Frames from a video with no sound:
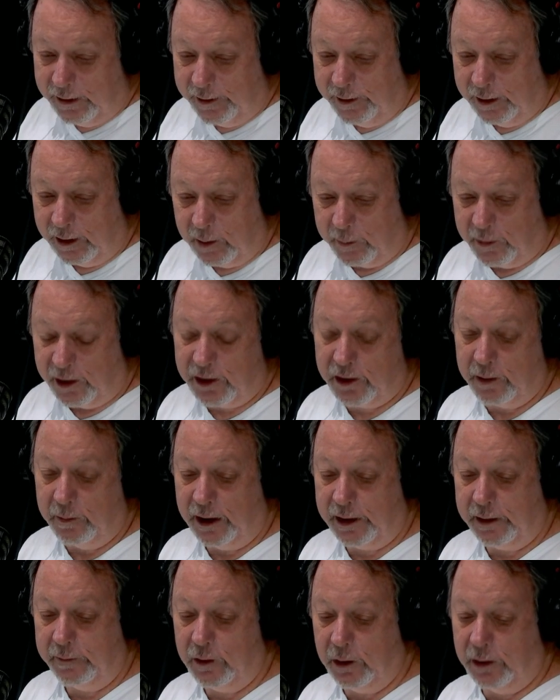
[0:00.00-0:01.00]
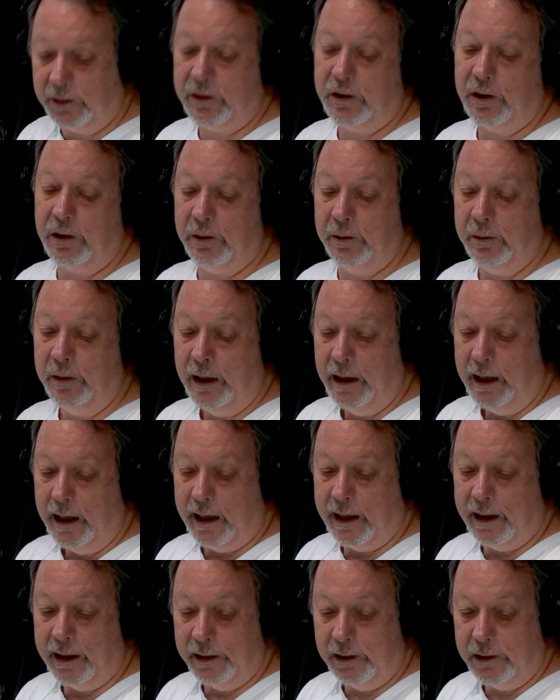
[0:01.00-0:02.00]
I think the pressure might have got to you
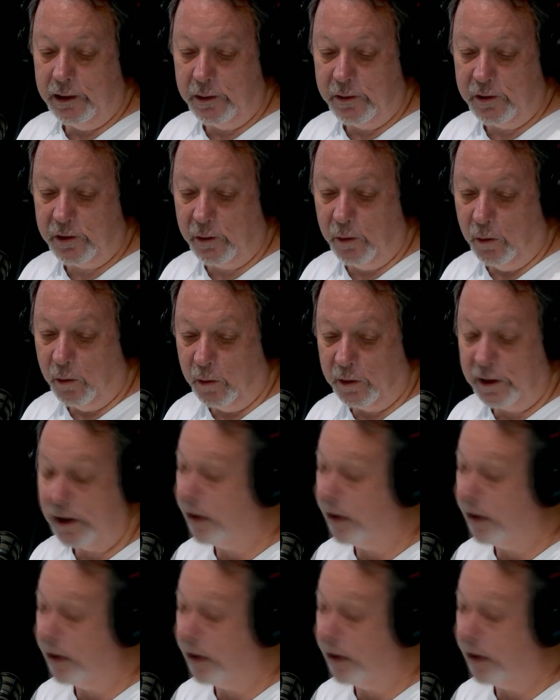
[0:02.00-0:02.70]
and you scored